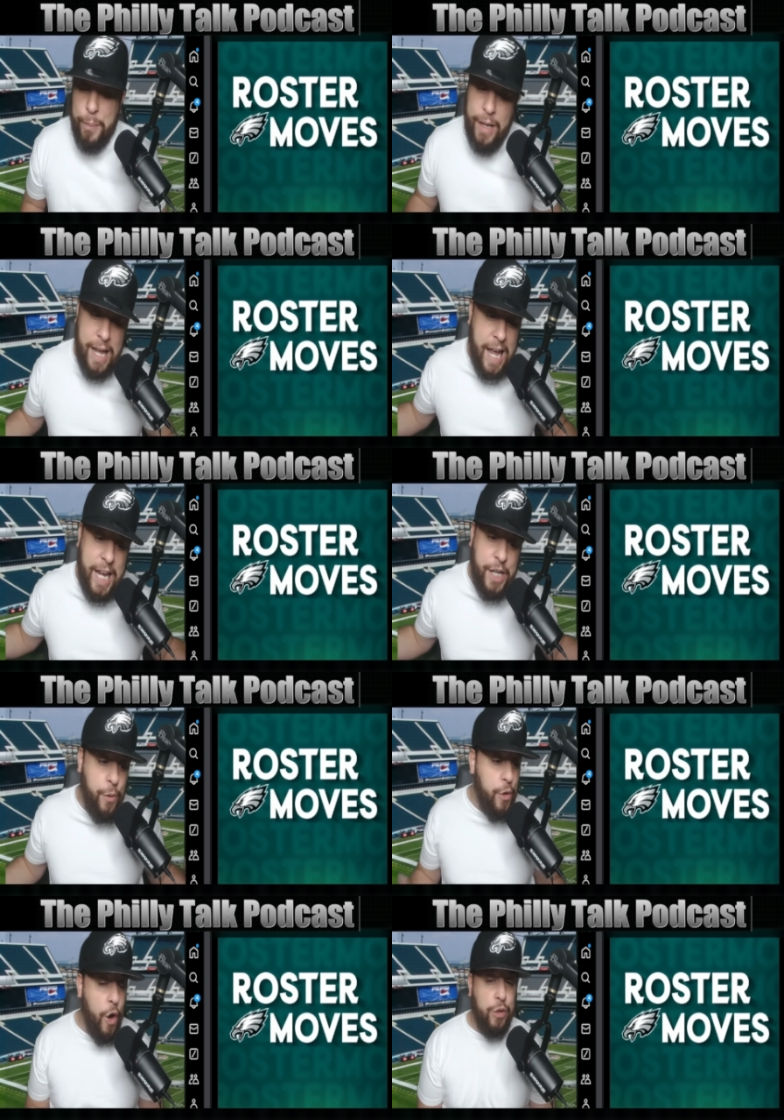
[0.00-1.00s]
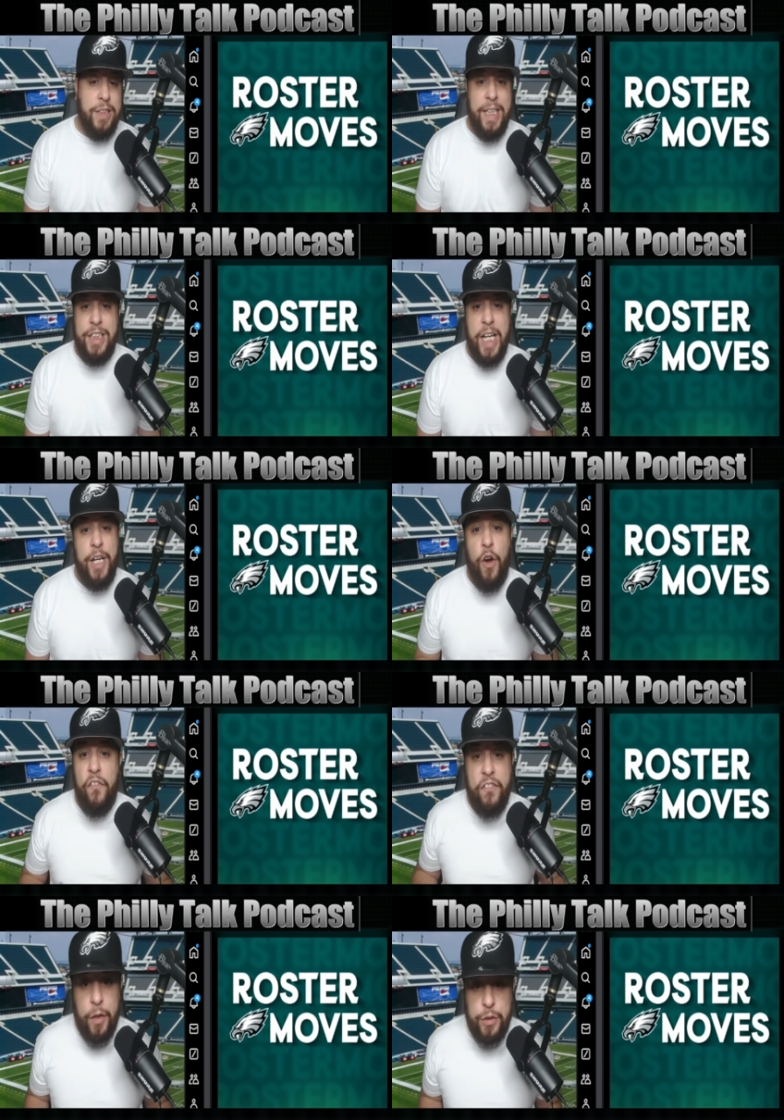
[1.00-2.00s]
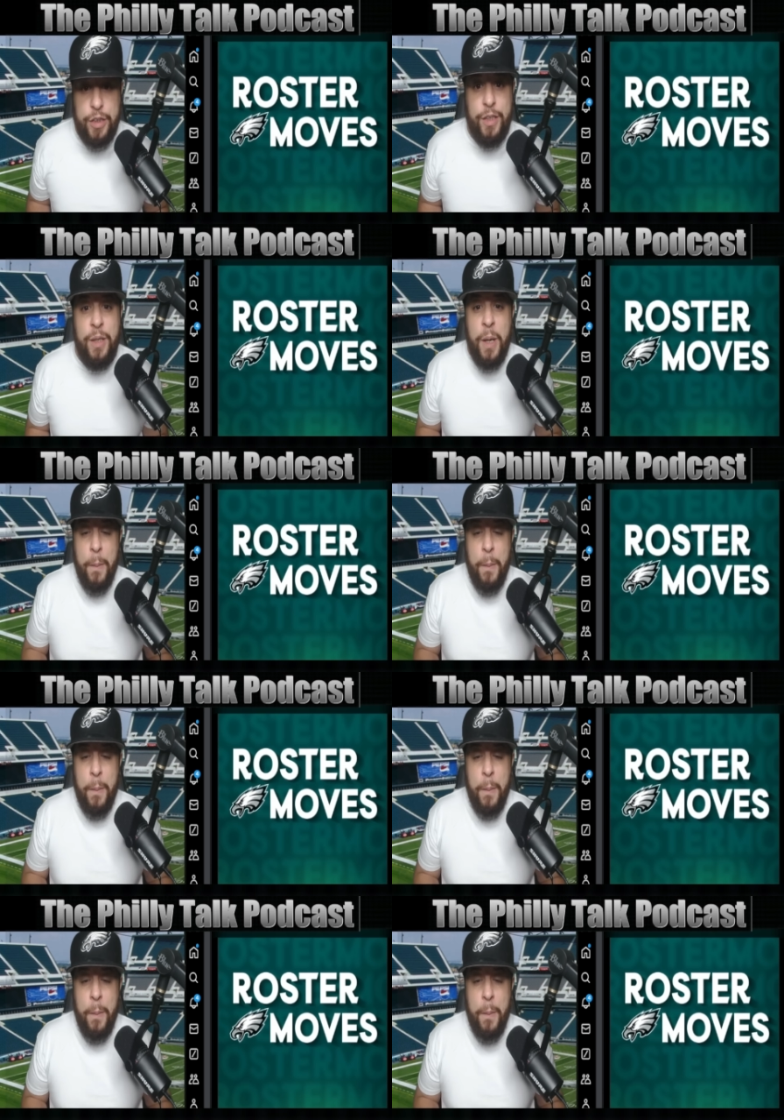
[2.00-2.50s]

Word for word: but hey, you know CJ, no filter.